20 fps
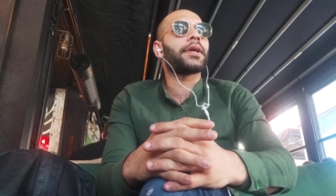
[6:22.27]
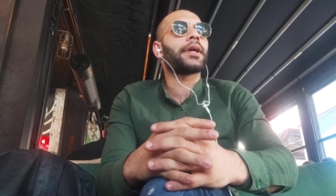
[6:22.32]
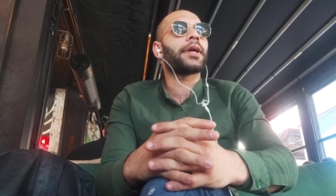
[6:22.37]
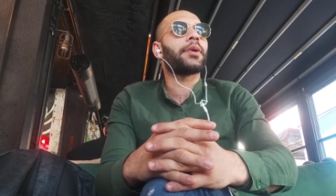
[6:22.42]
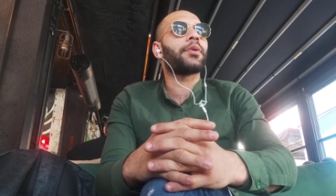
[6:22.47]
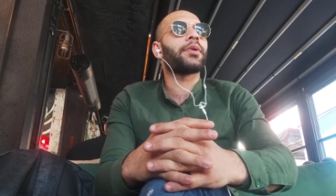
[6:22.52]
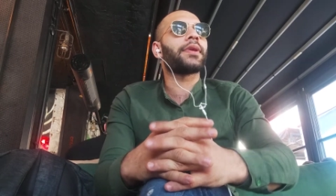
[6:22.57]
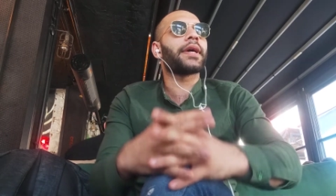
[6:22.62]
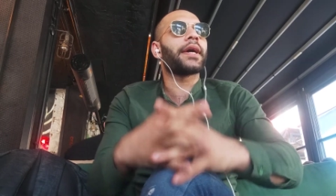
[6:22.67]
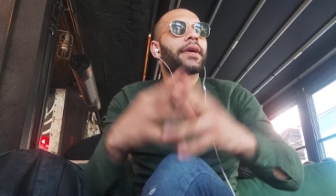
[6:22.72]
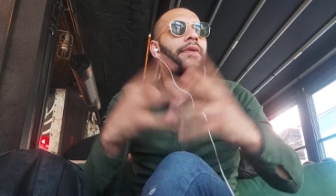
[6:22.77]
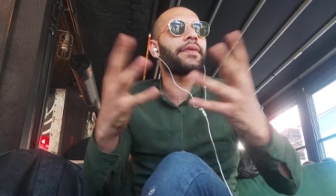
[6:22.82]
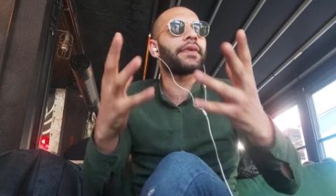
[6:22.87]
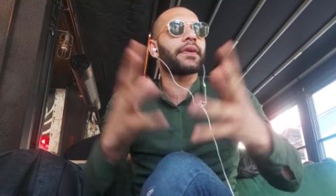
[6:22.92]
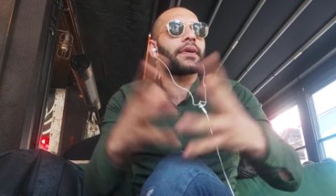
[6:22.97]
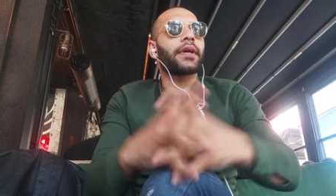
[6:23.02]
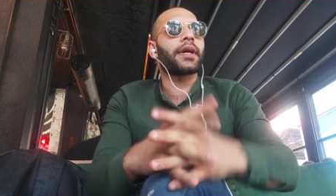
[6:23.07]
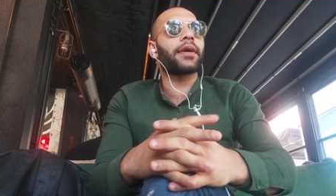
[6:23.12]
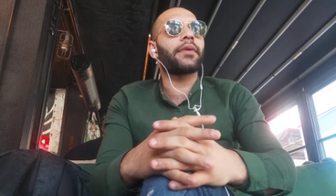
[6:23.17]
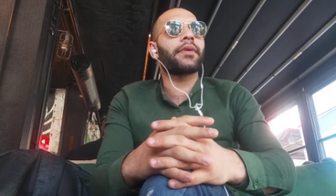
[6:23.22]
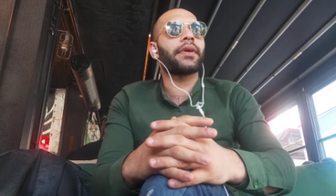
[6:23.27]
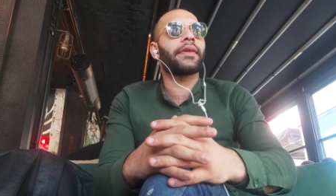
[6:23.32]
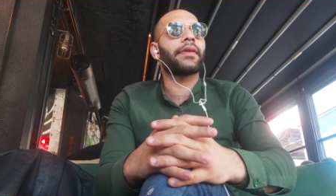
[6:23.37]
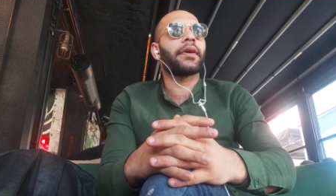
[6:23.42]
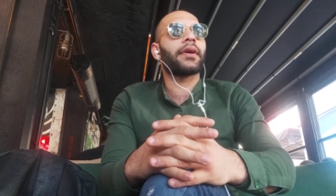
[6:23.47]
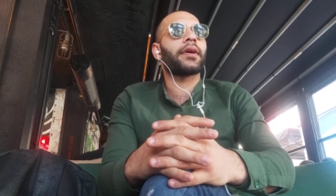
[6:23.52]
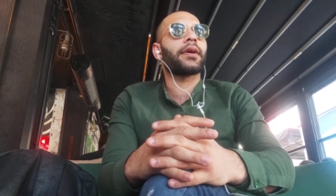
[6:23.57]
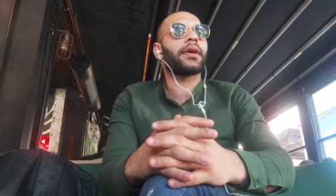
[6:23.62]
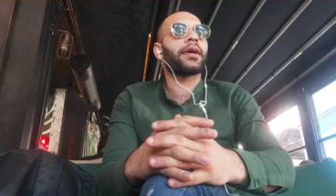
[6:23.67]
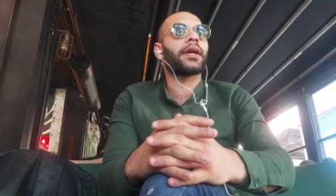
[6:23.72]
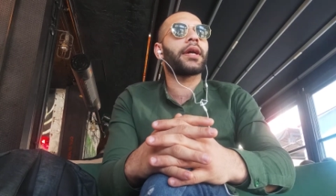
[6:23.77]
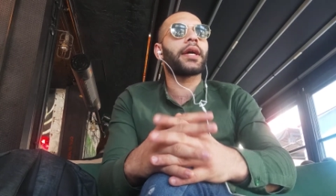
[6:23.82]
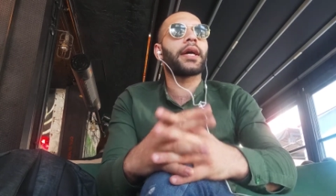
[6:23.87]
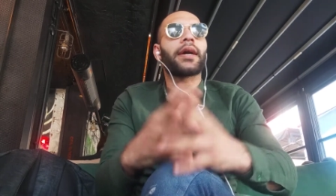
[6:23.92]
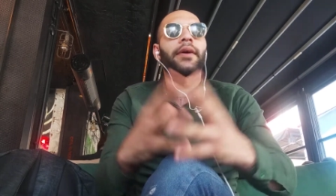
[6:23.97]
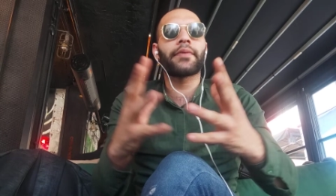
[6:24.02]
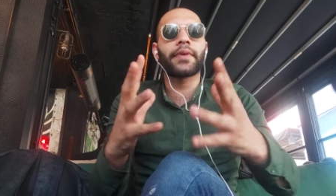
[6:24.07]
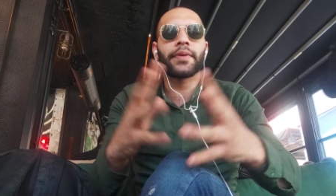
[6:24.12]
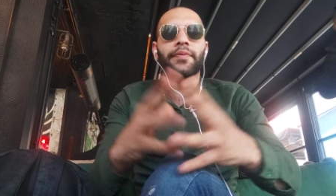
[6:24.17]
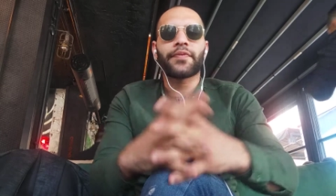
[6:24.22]
evaluating everything,
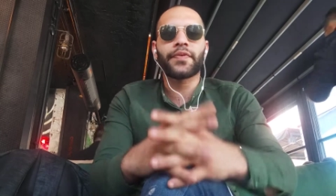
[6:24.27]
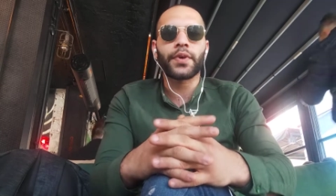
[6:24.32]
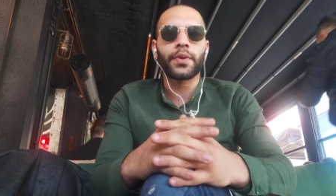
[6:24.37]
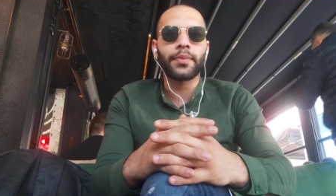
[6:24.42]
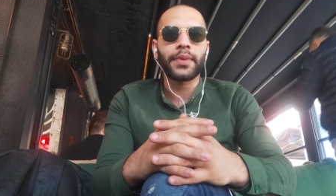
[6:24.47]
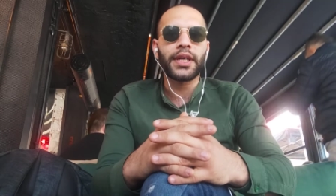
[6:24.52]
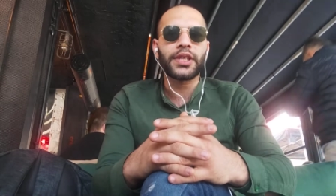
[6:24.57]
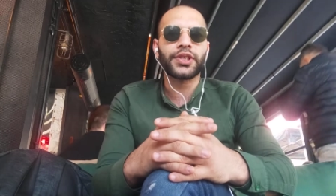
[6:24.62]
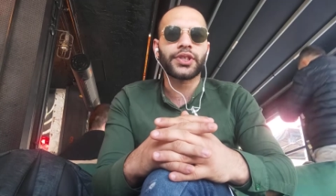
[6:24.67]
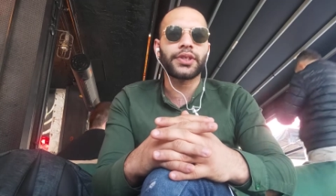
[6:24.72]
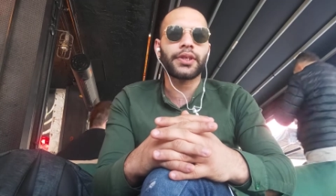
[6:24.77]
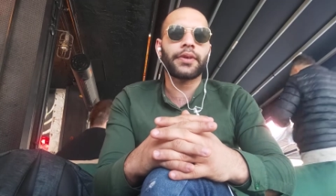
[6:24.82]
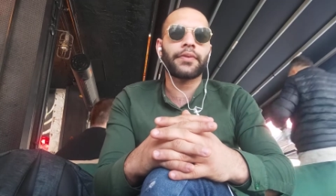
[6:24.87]
every information,